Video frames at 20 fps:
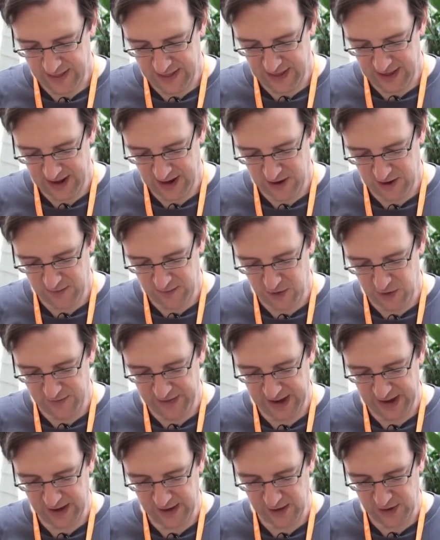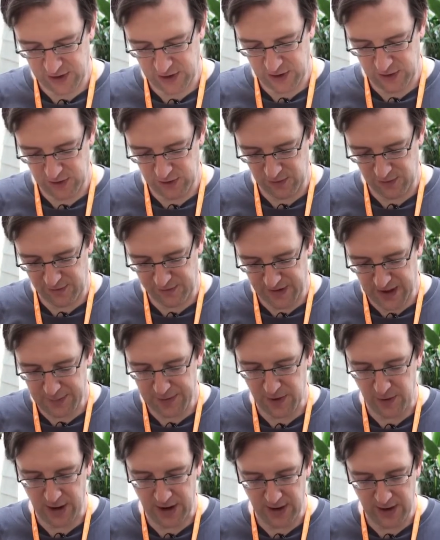they're moving to
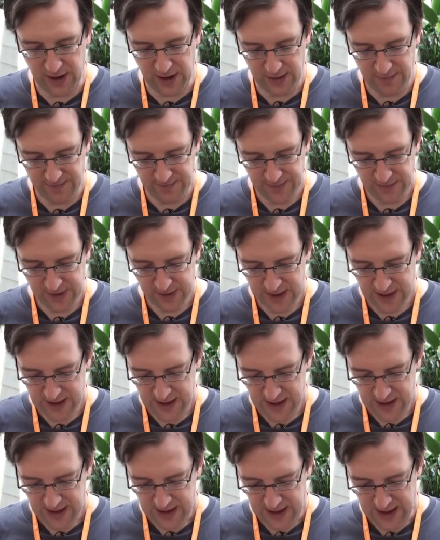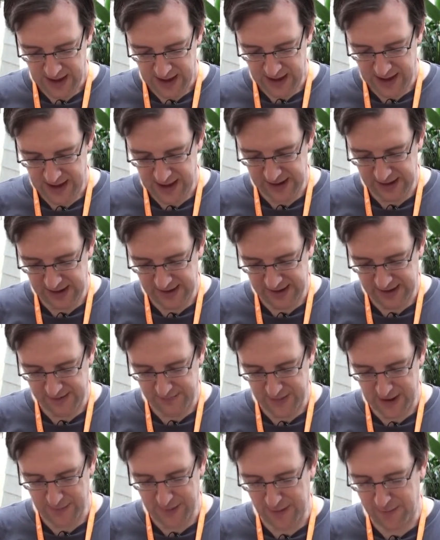February,
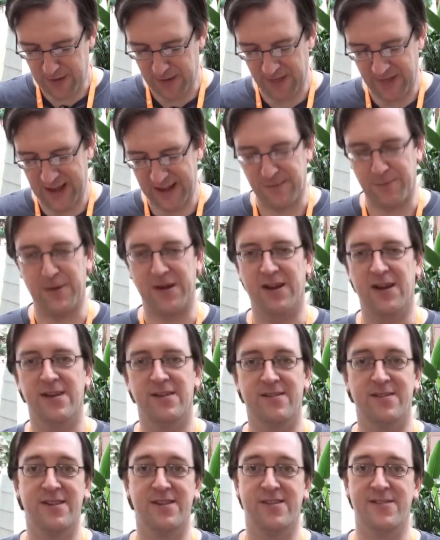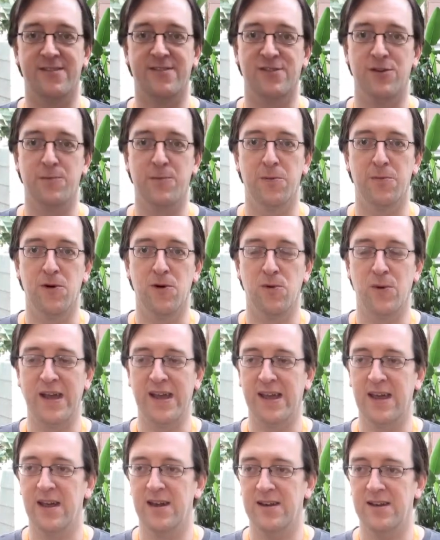And maybe that's because this is Super Bowl
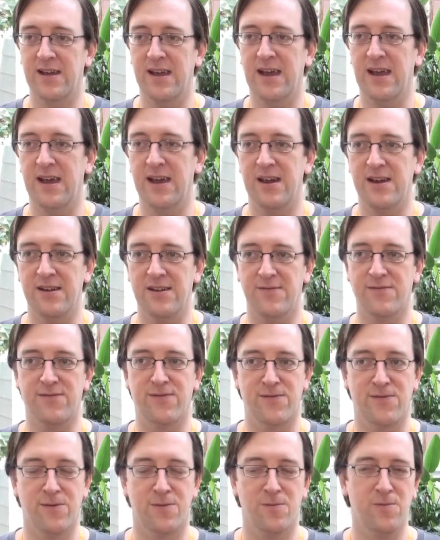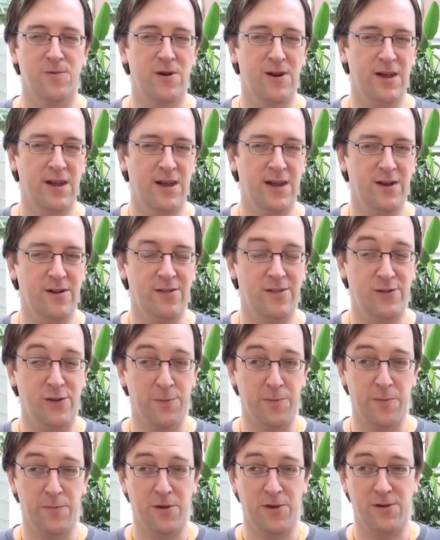weekend, and from what I hear, the
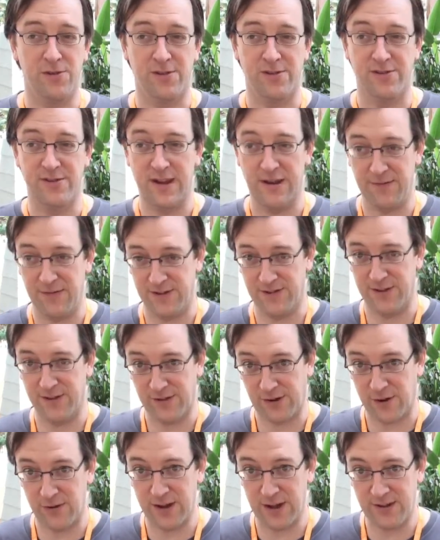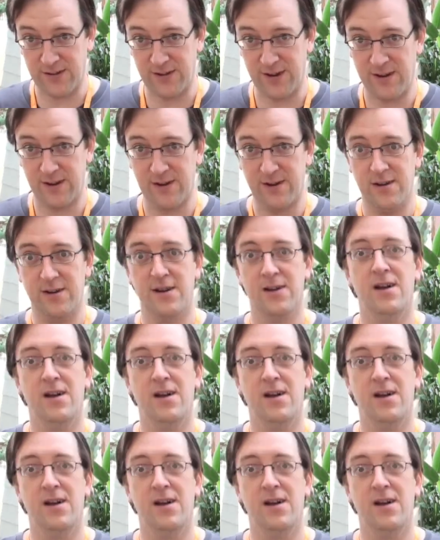Super Bowl is in San Francisco next year.